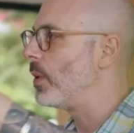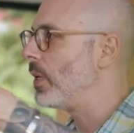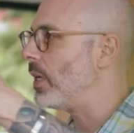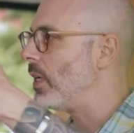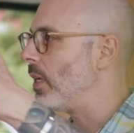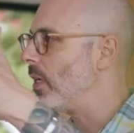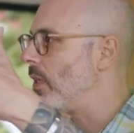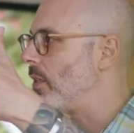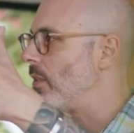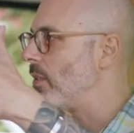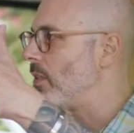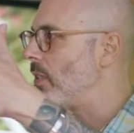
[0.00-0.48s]
I
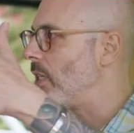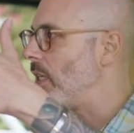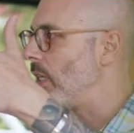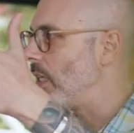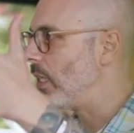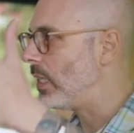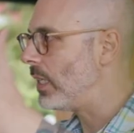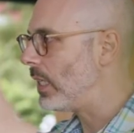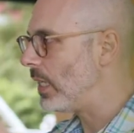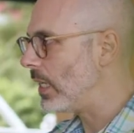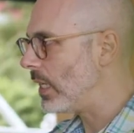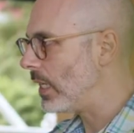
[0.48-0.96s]
know it's not
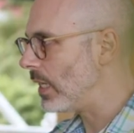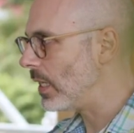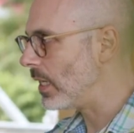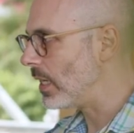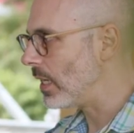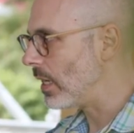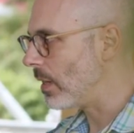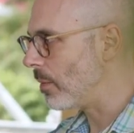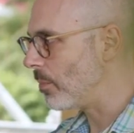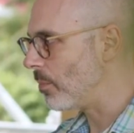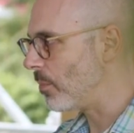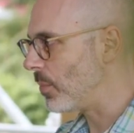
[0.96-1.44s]
everyone's
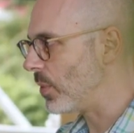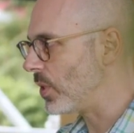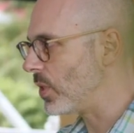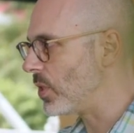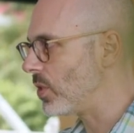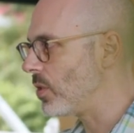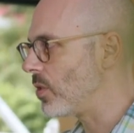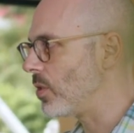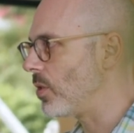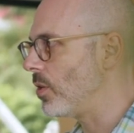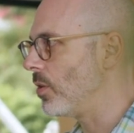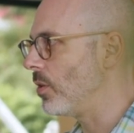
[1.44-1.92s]
particular
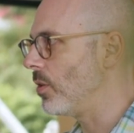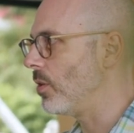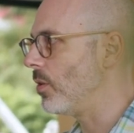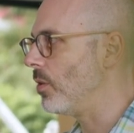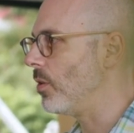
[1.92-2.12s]
skill,